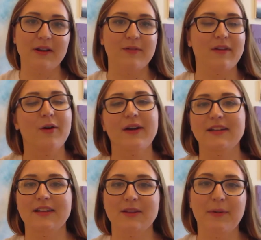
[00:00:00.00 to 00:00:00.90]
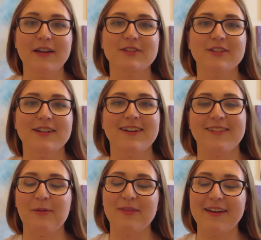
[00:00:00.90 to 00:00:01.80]
He was like, oh, I can take the picture, because
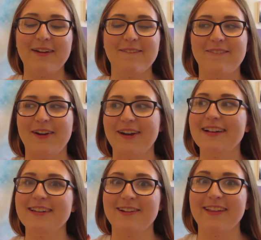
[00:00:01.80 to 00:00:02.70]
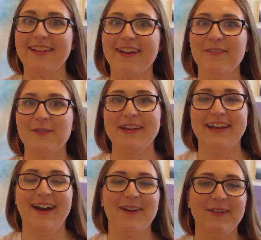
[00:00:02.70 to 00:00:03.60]
I was like very clearly like
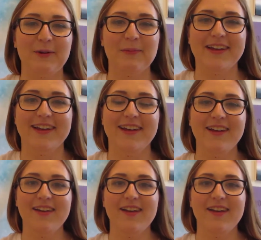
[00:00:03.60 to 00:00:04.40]
freaking out a little bit.